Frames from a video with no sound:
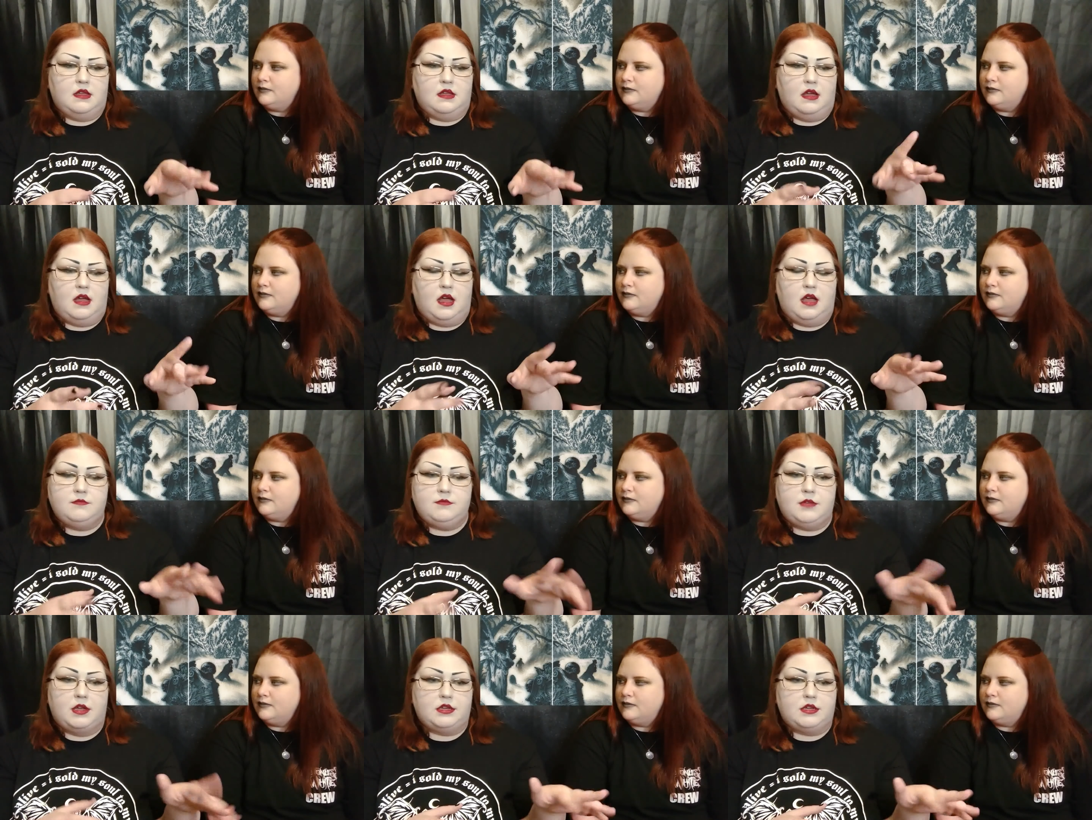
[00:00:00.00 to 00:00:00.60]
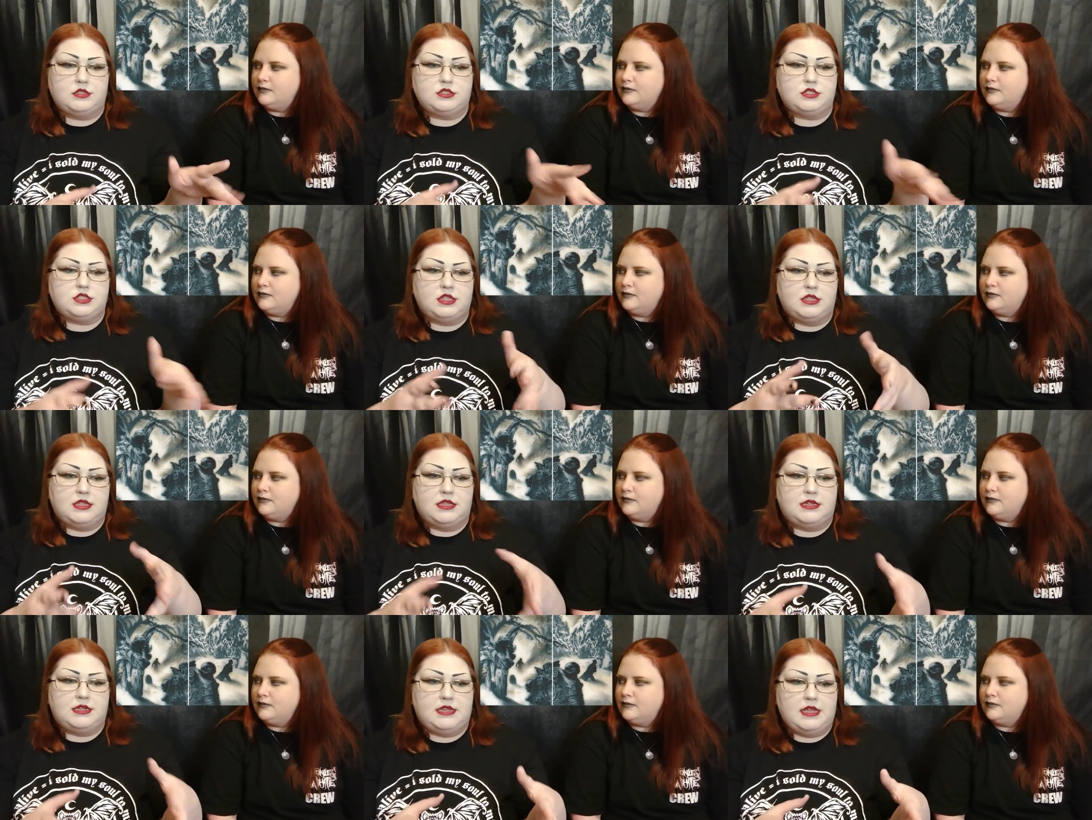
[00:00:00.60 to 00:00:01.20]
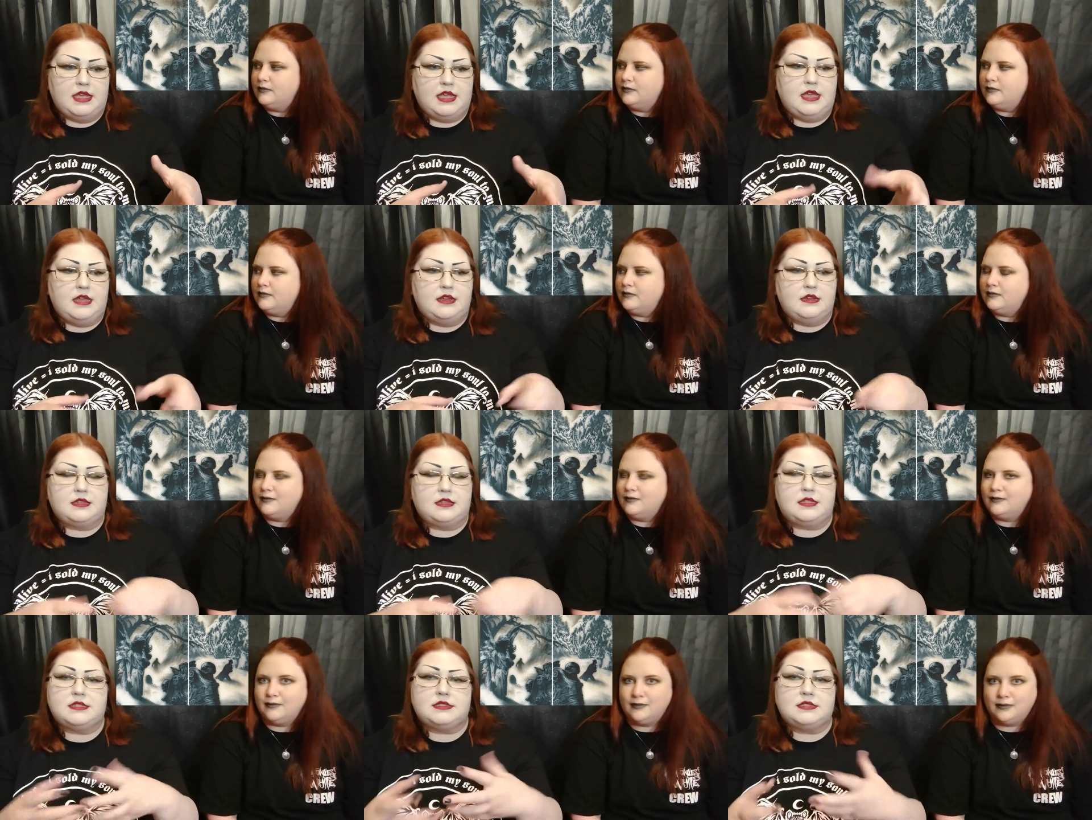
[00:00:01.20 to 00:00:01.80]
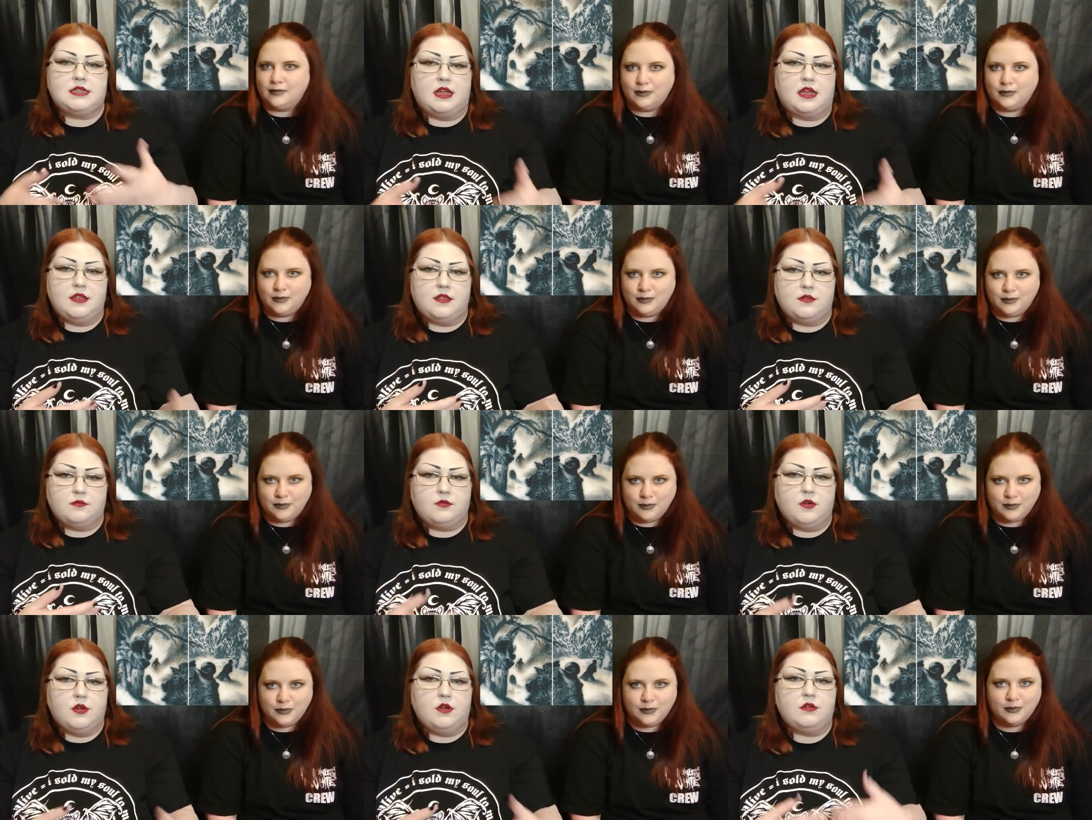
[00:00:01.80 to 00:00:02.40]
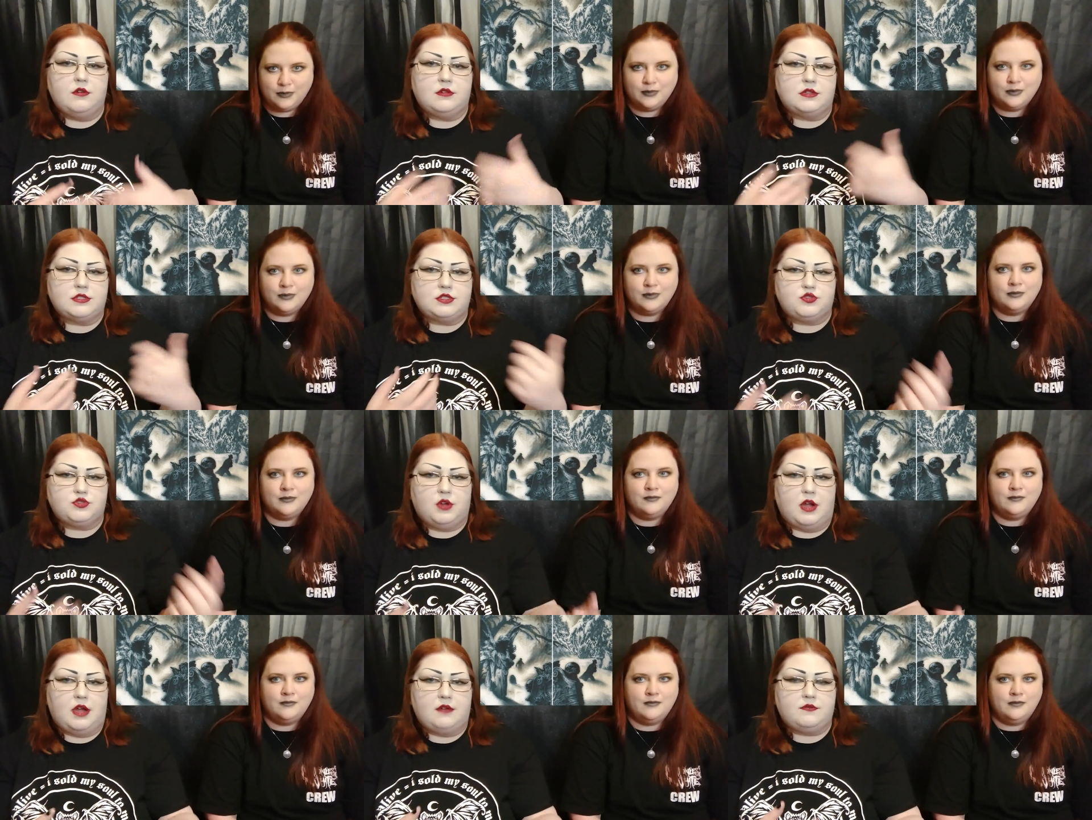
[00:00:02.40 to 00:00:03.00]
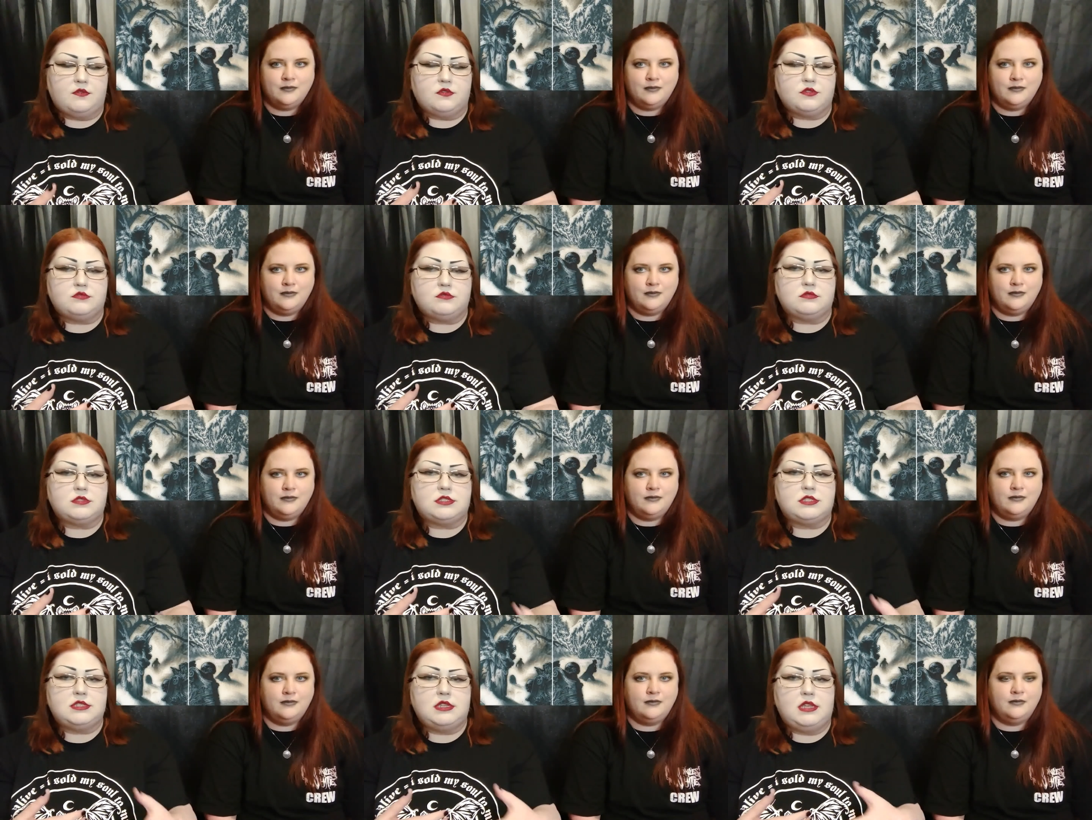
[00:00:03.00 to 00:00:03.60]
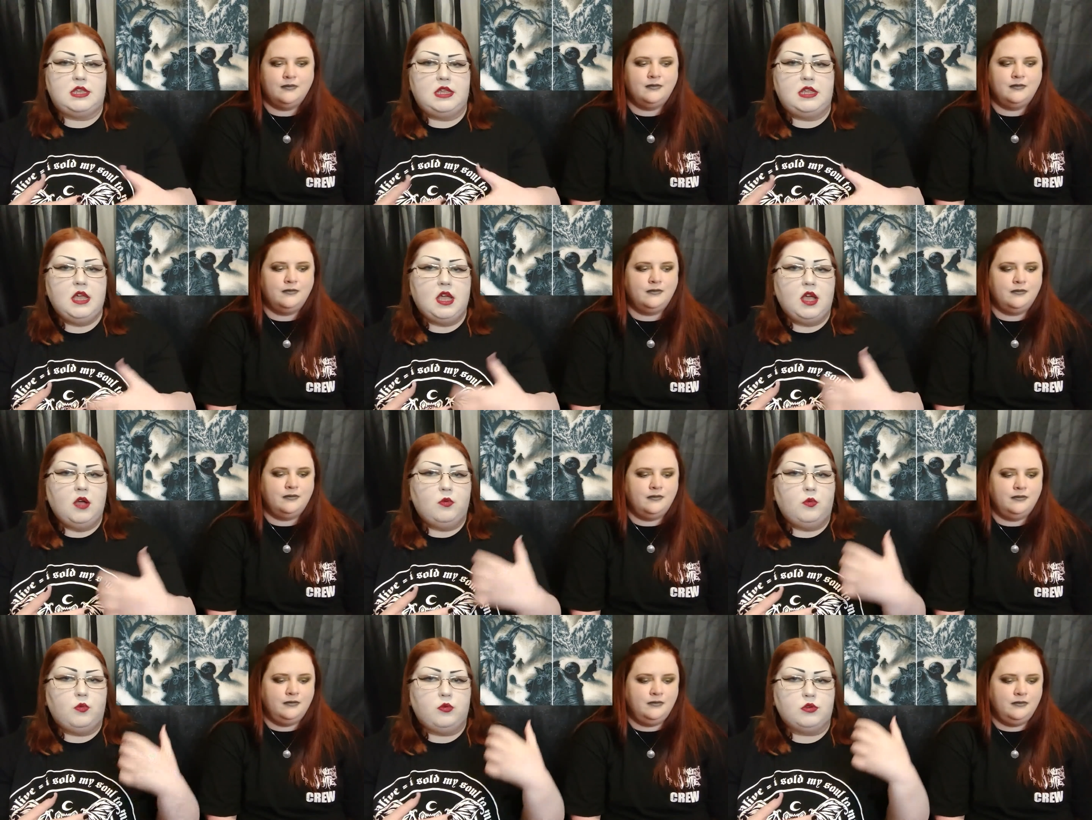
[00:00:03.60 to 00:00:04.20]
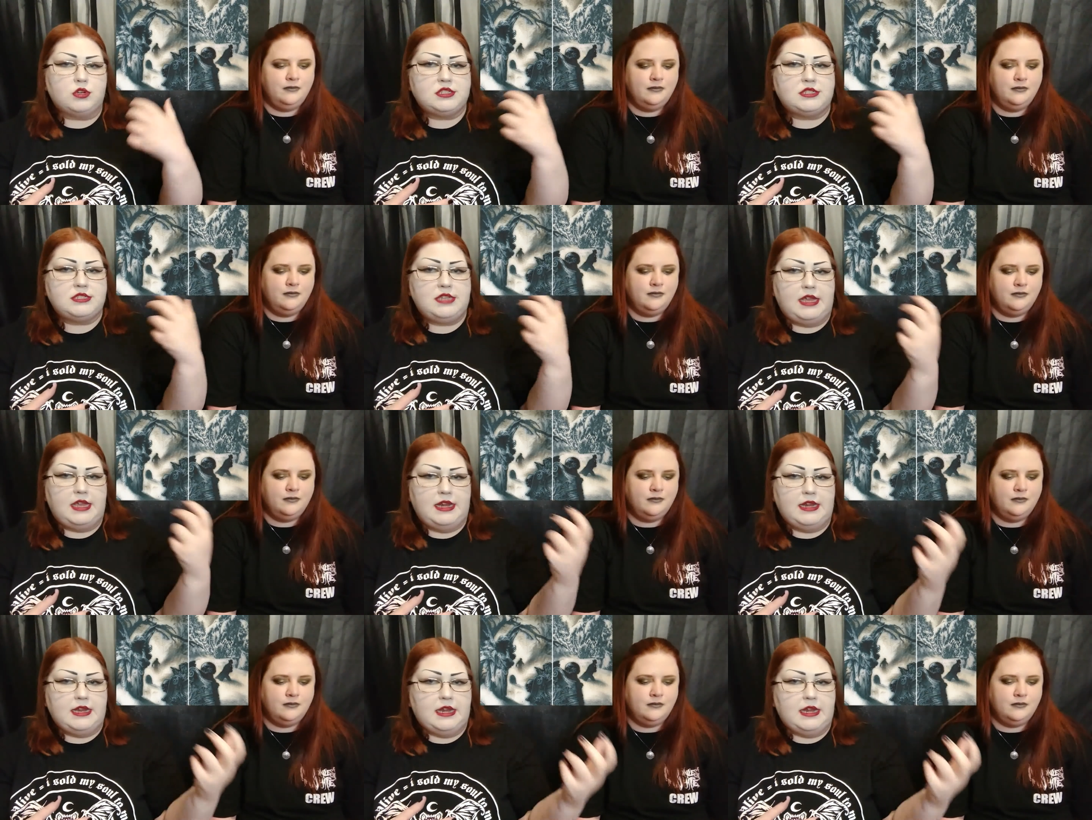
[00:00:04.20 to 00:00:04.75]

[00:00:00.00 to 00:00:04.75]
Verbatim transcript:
Speaker 1: homage to the dead at the side of the road as travelers would see mm-hmm. were seen